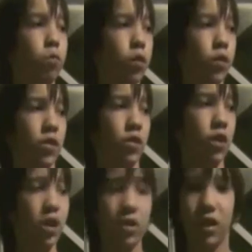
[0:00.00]
movies
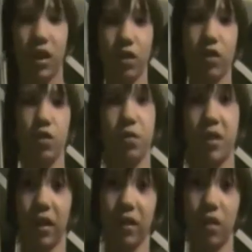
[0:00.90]
together and you
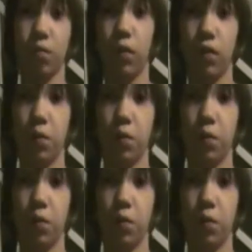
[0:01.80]
get this movie.